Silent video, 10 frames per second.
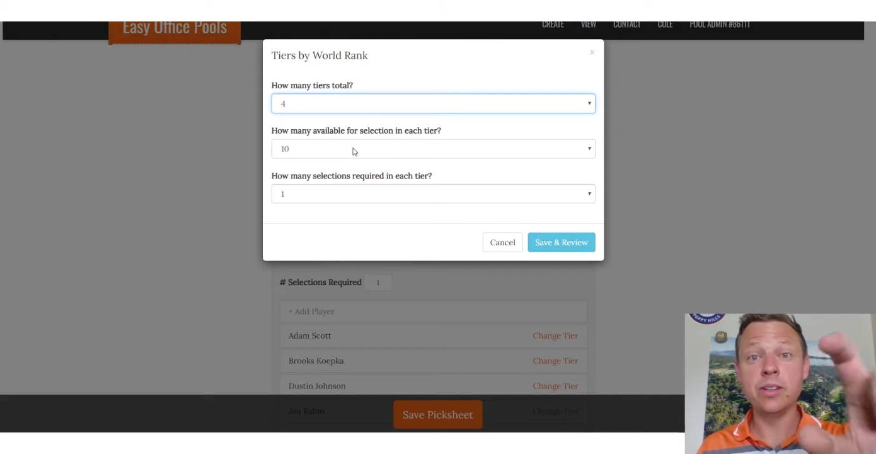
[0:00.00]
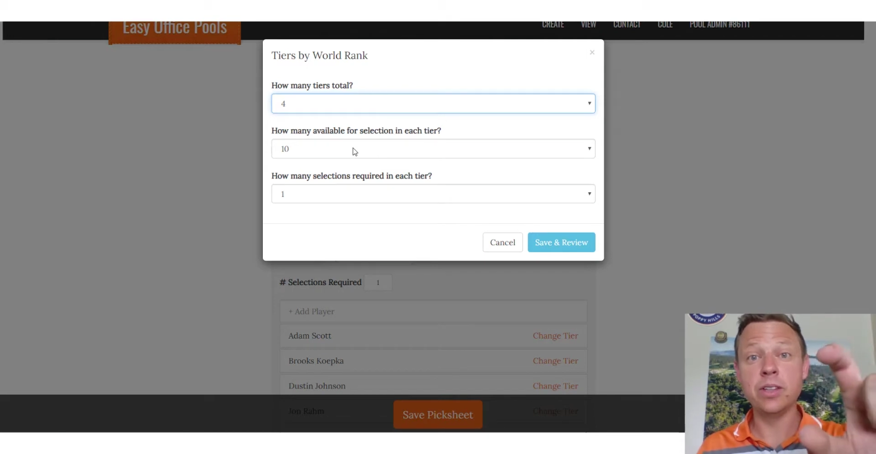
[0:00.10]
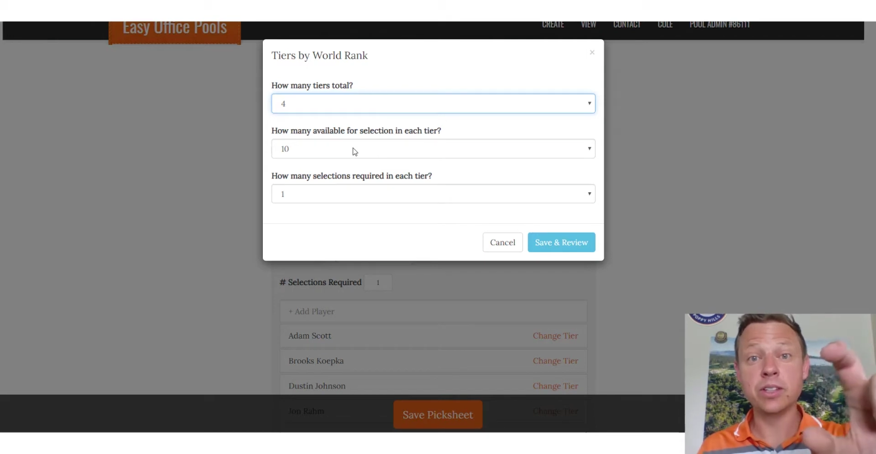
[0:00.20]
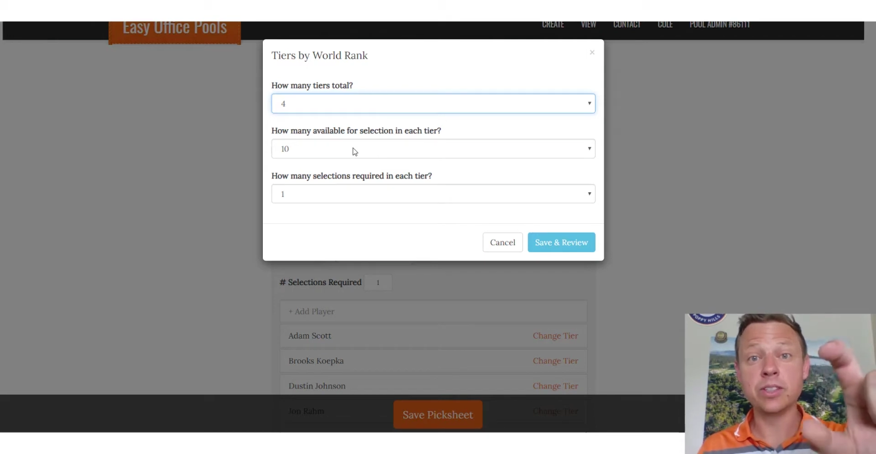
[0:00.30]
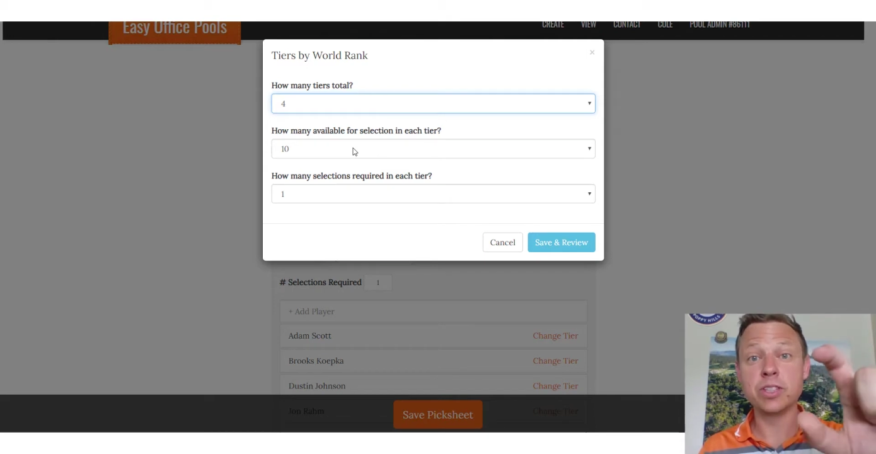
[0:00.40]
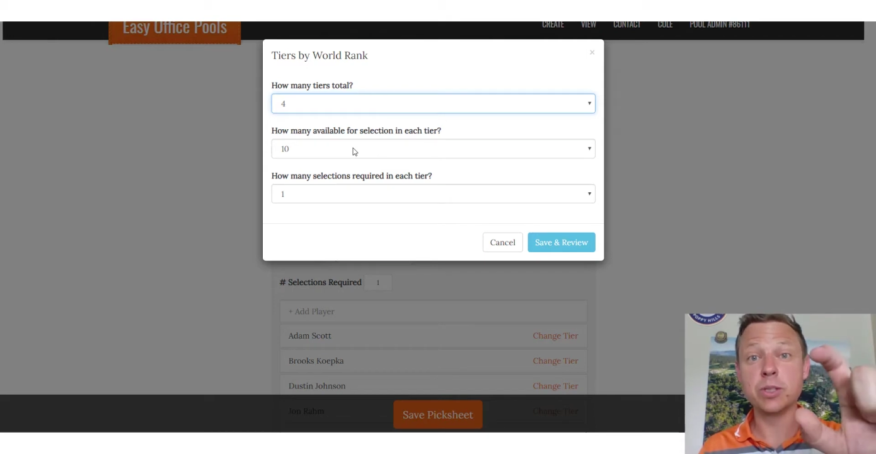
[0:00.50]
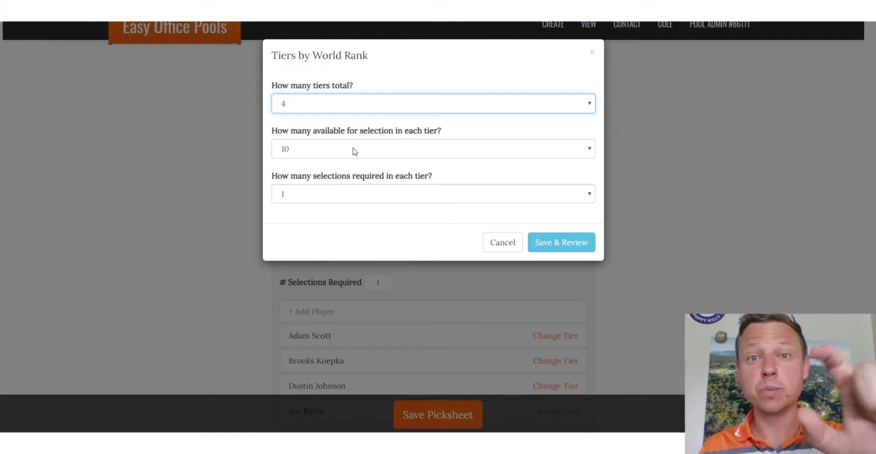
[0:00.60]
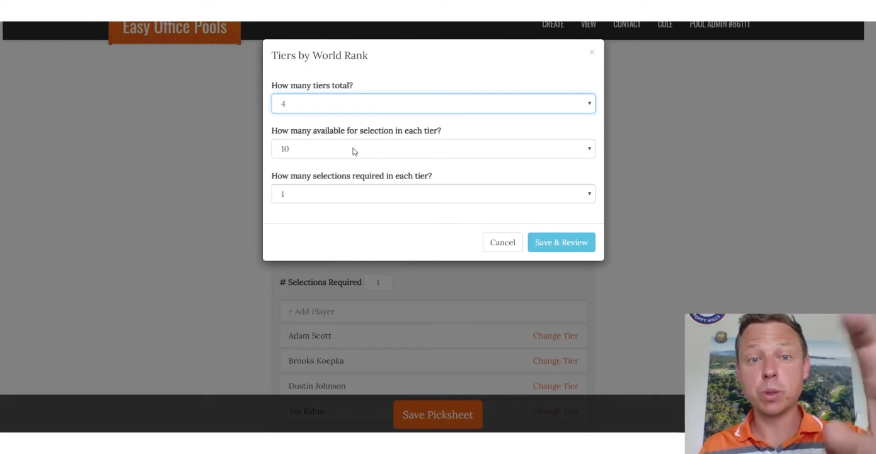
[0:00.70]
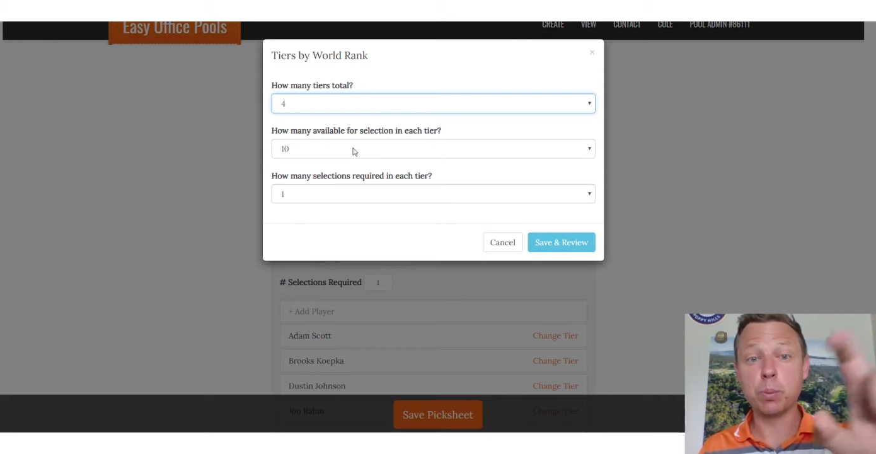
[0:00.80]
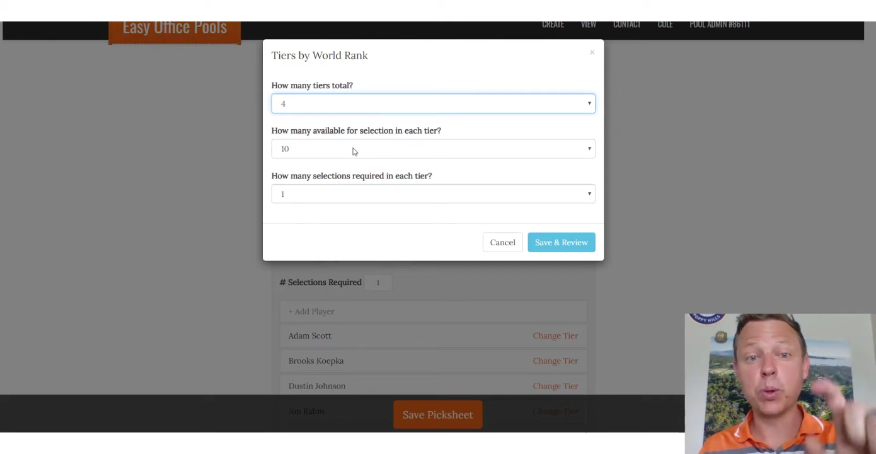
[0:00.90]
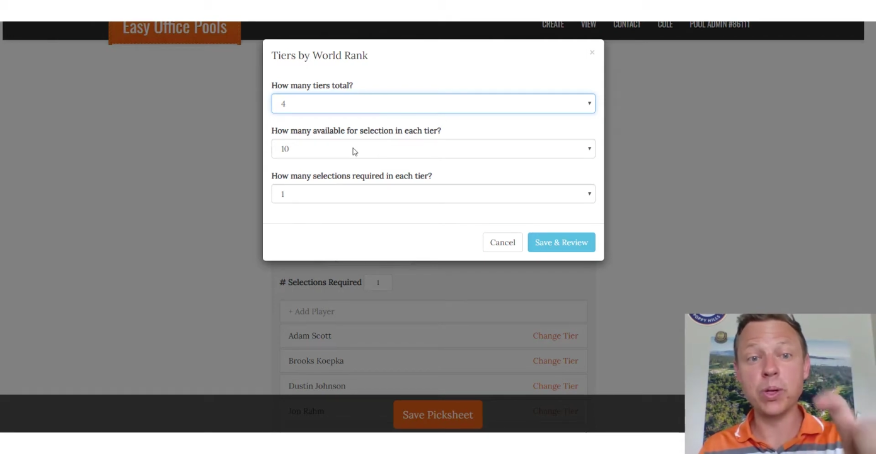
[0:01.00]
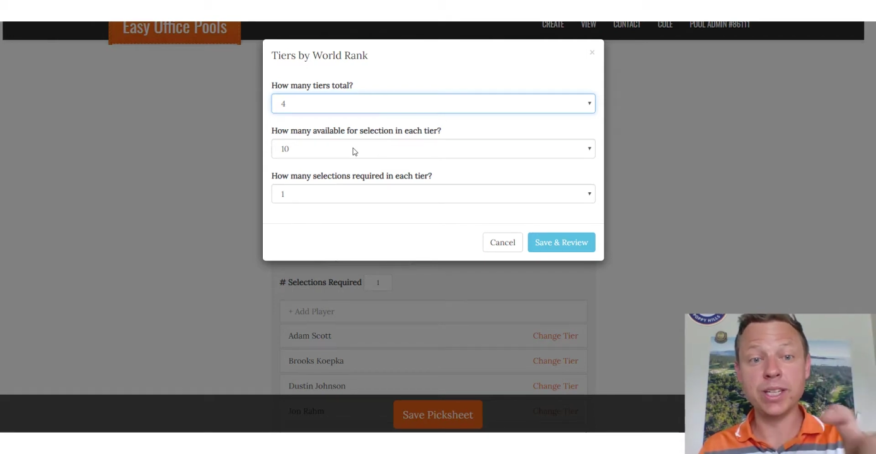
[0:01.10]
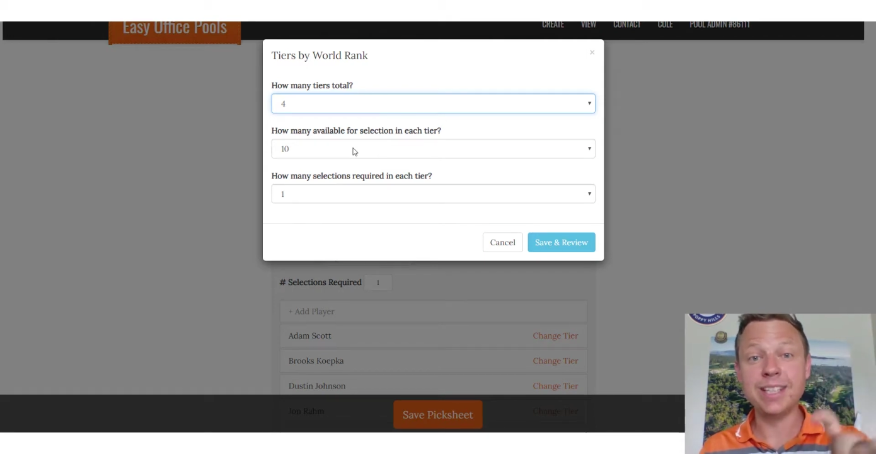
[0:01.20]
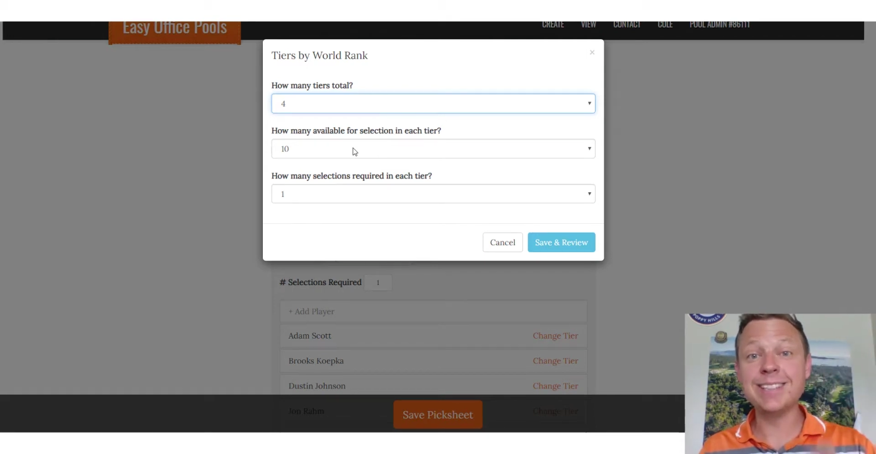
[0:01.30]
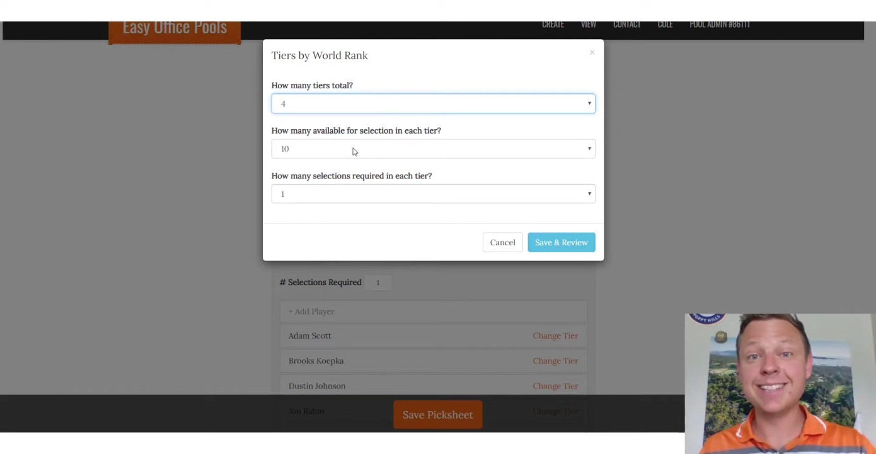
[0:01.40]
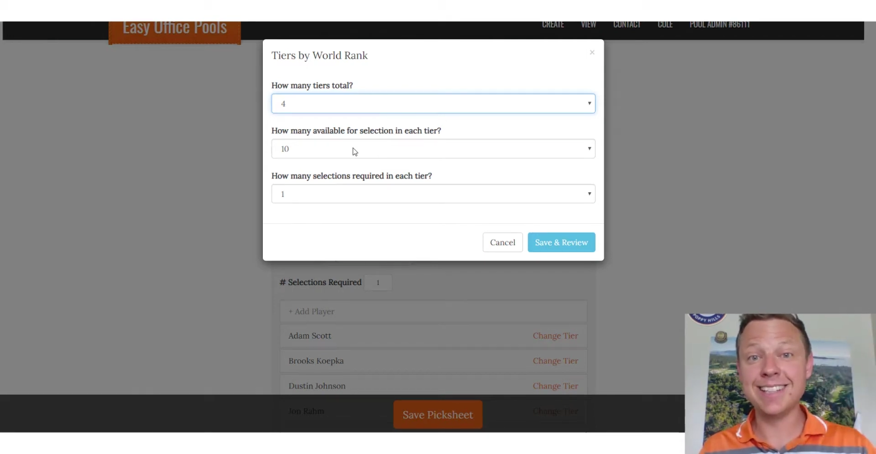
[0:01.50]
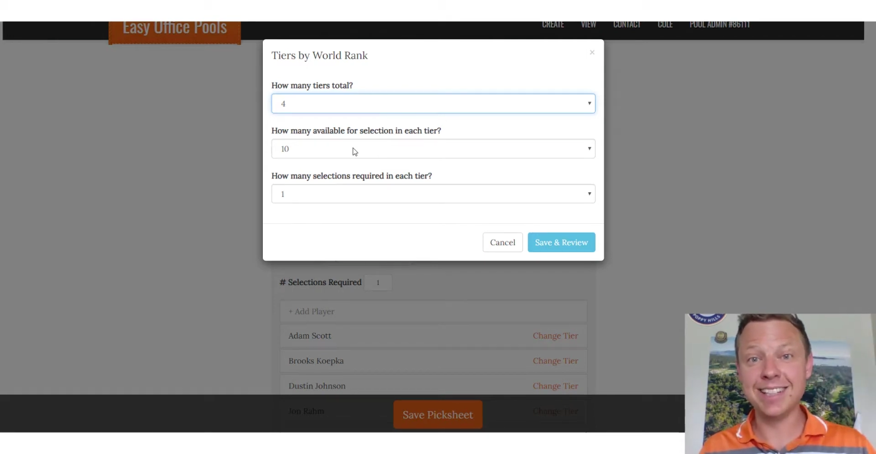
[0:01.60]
the system to put into